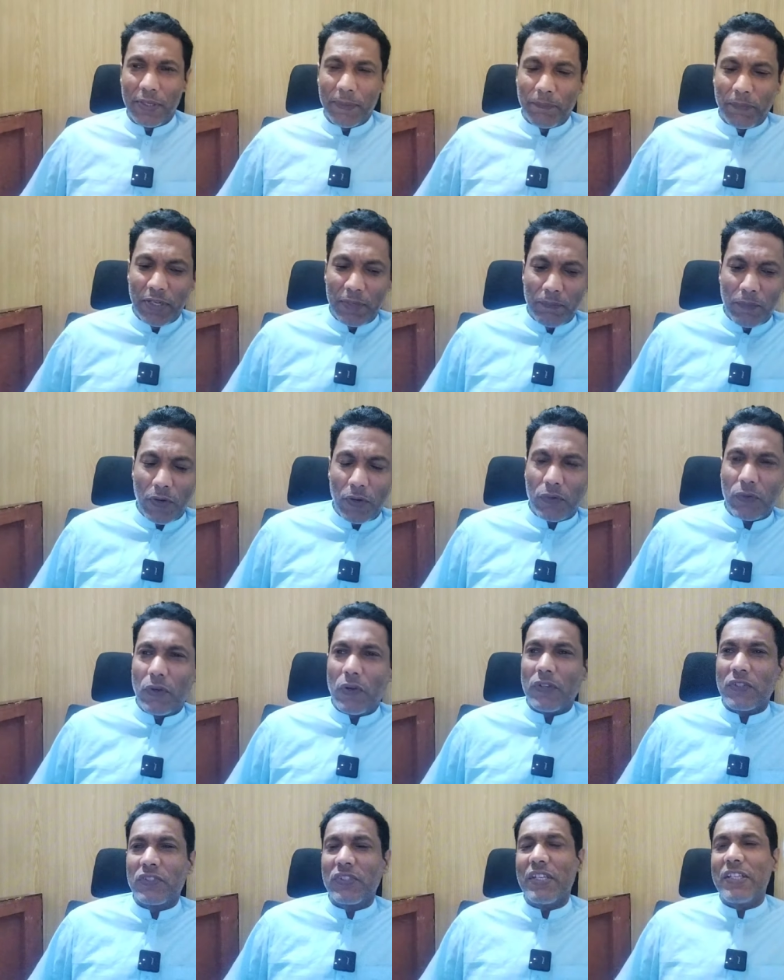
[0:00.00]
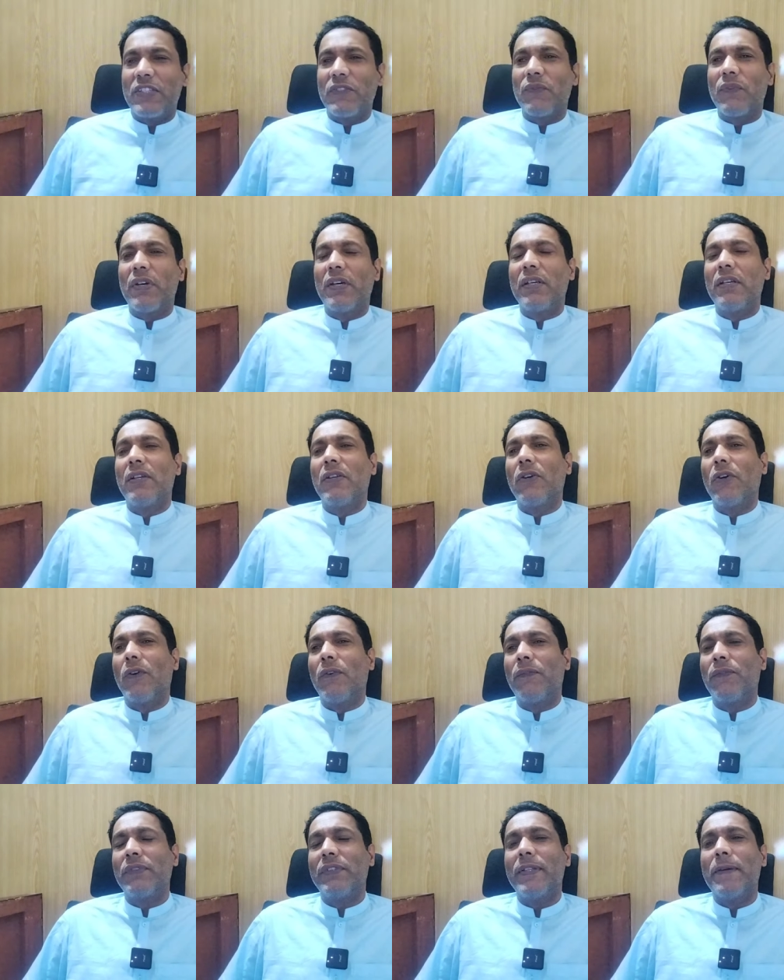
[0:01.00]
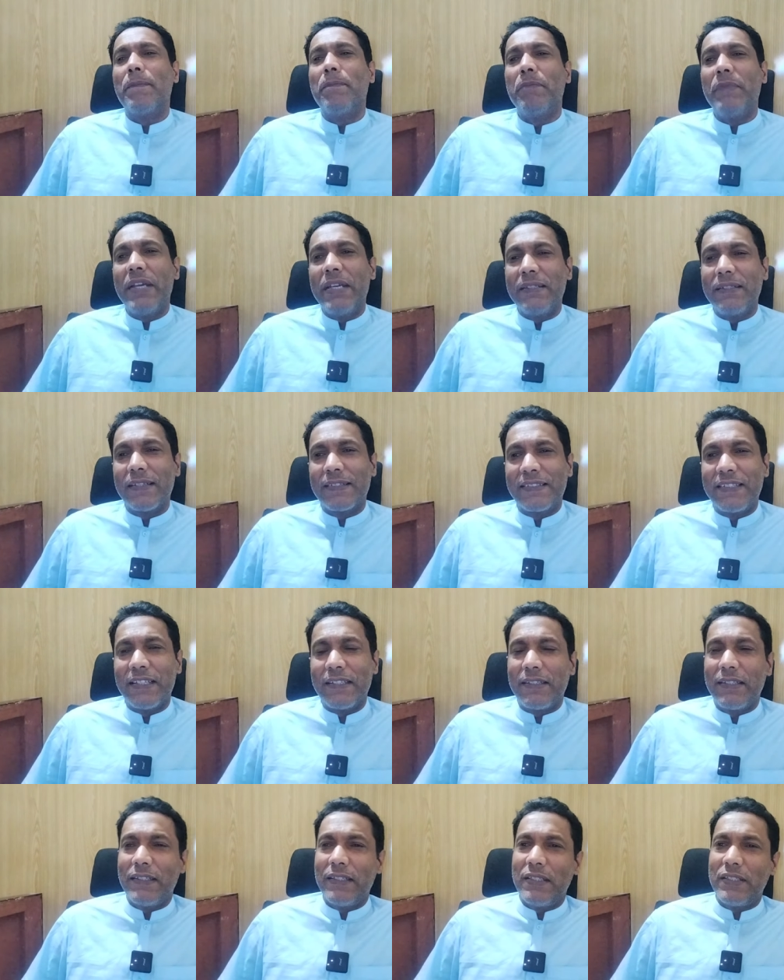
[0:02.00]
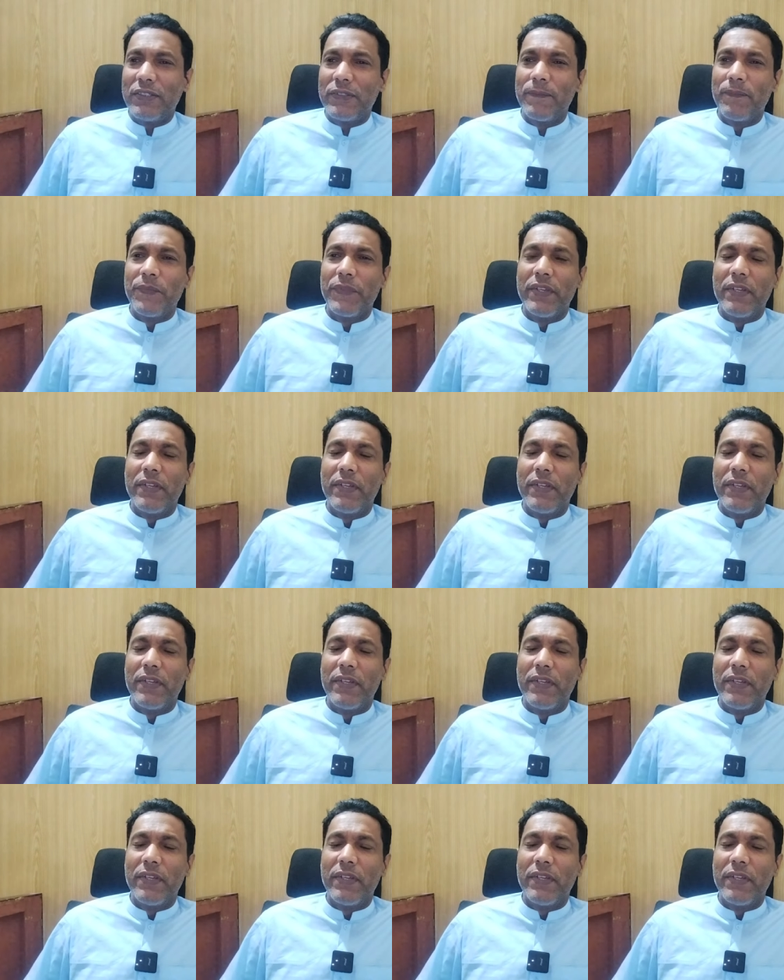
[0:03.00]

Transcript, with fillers: Debre Markos is one of the major cities